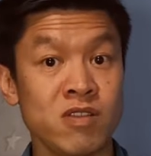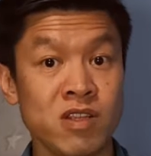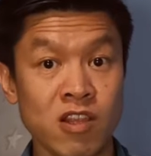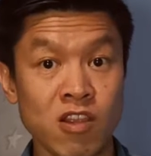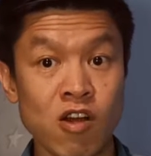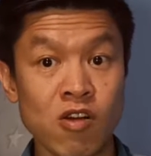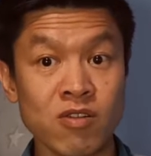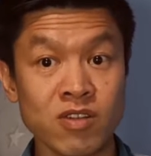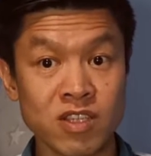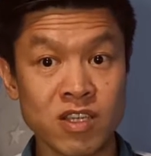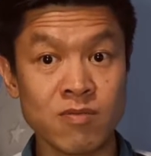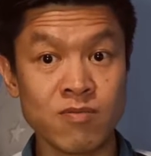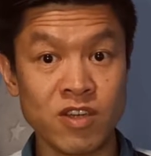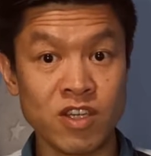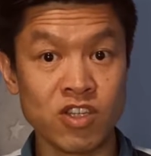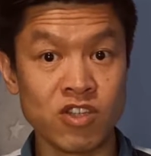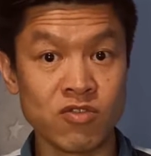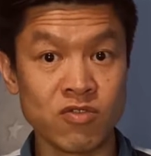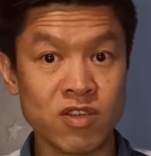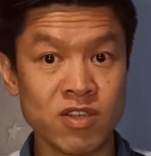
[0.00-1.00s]
long-term
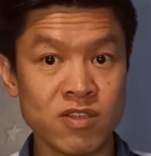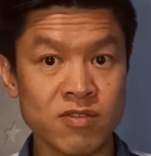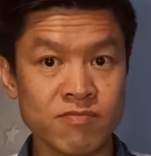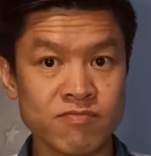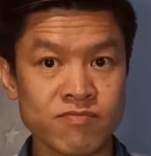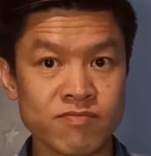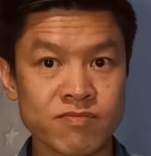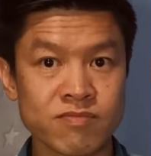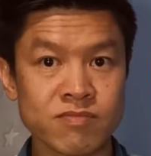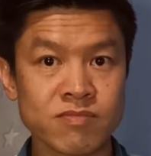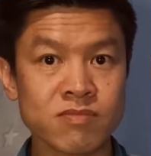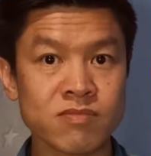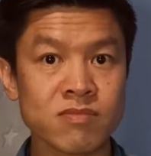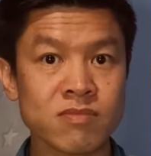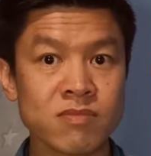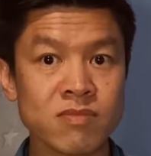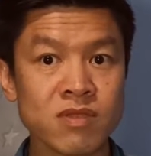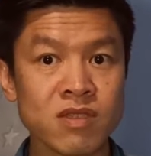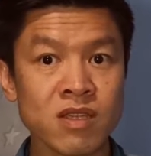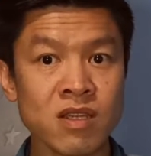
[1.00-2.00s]
injuries.
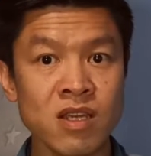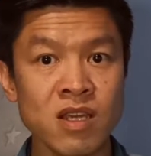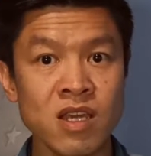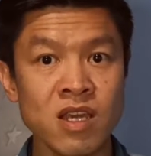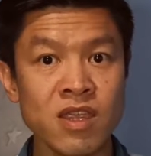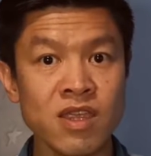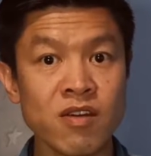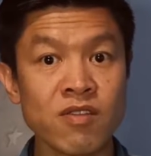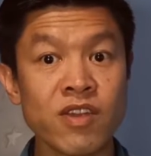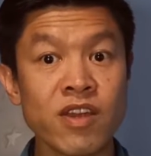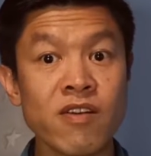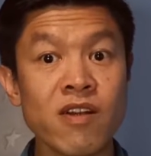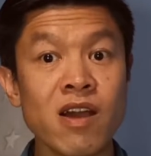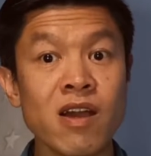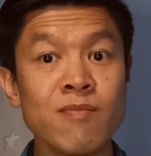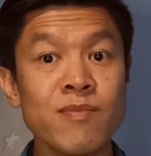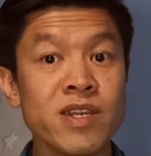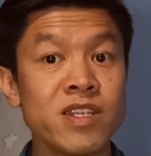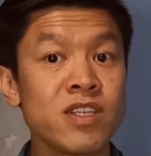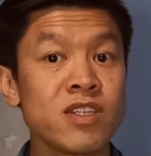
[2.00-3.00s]
Now, there
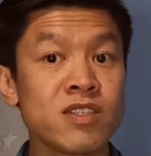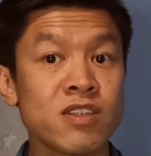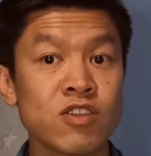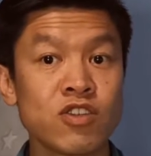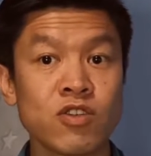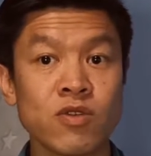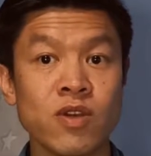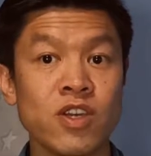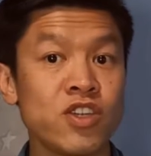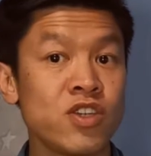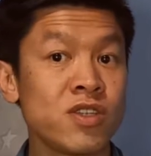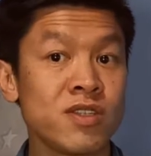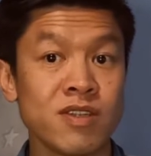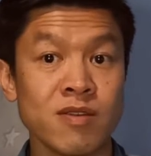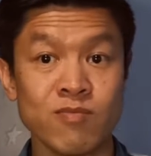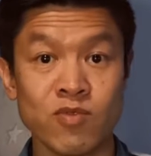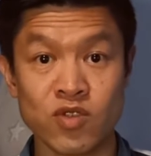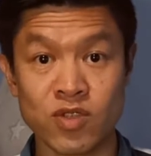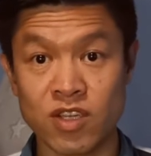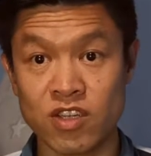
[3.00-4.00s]
are many situations
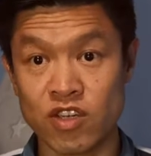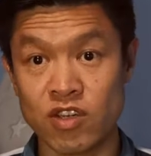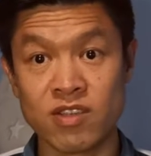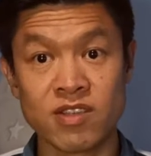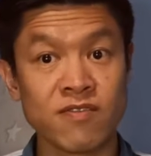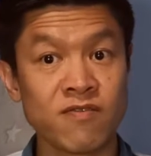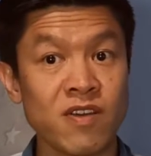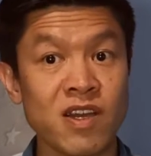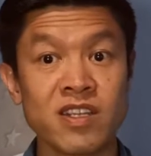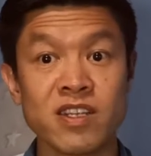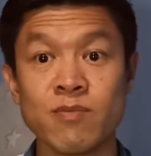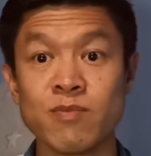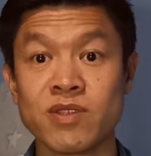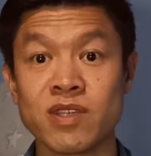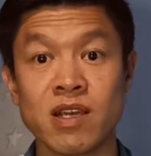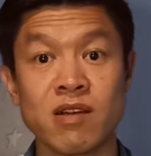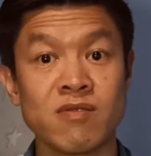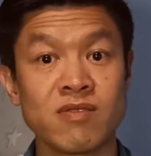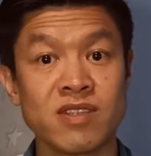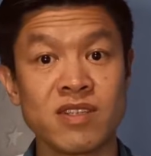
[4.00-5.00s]
that musicians find
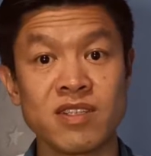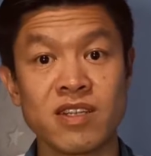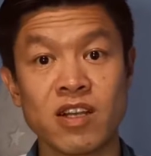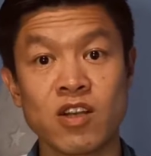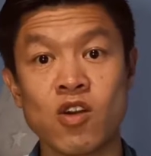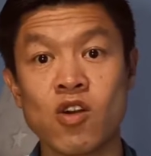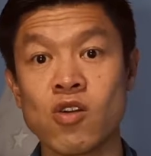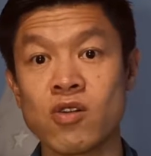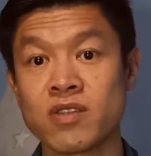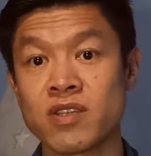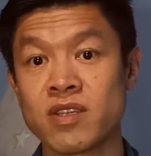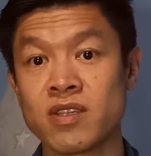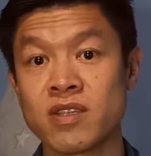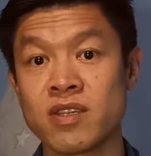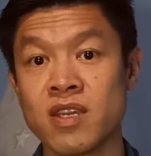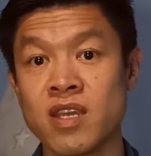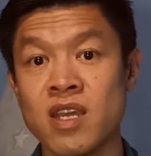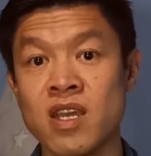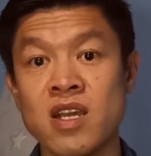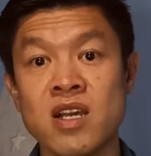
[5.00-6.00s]
themselves in that
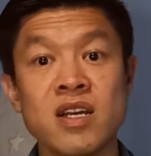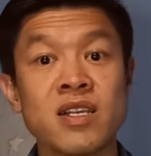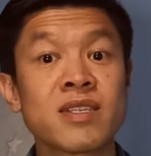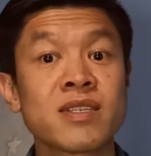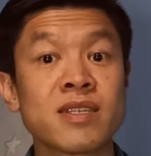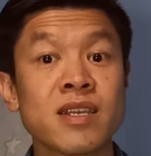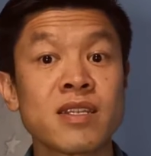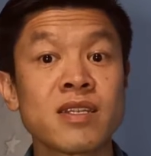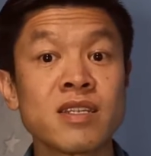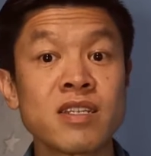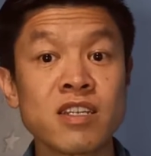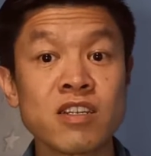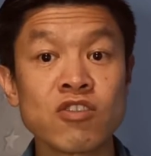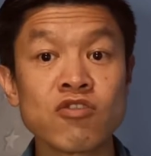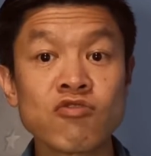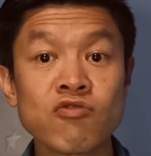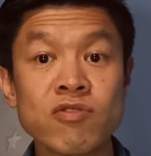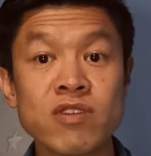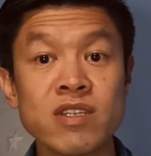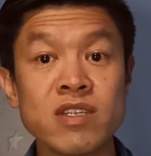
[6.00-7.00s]
causes a sudden
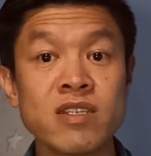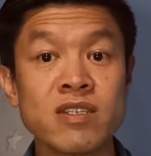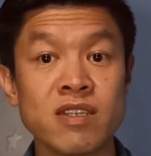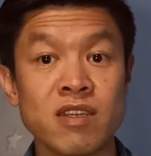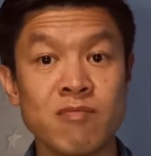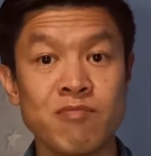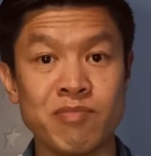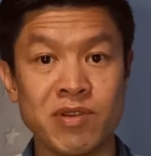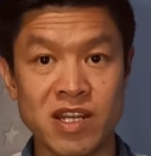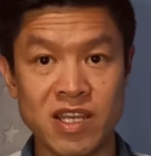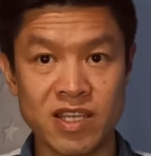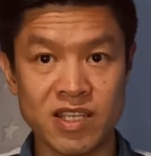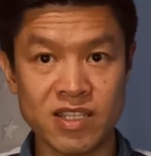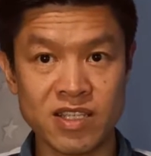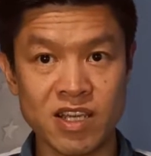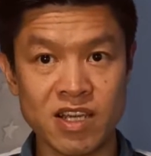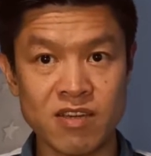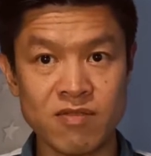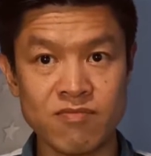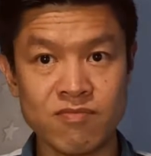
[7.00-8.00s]
increase in
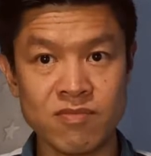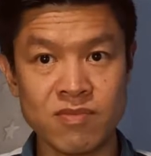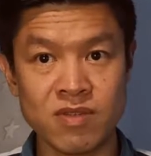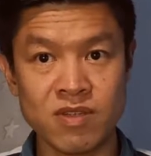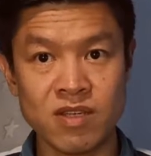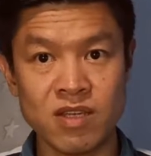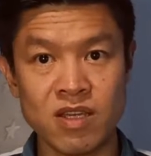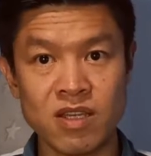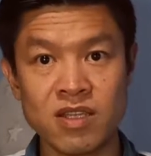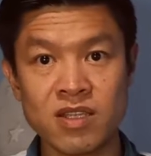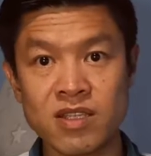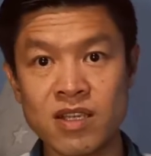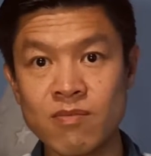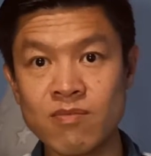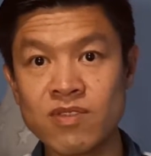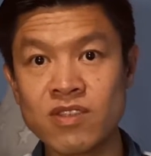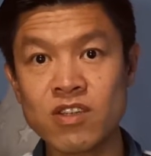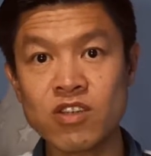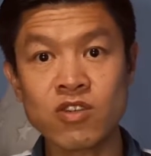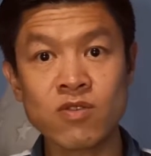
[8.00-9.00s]
playing time. And
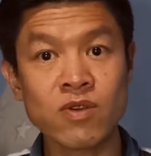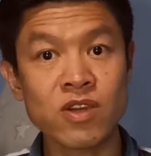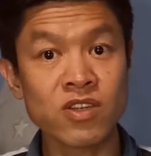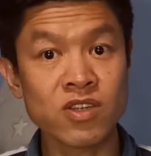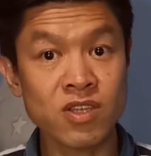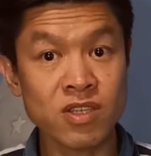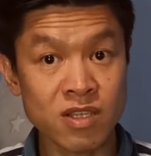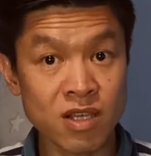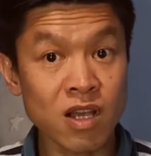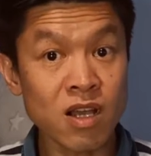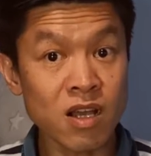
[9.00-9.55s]
some situations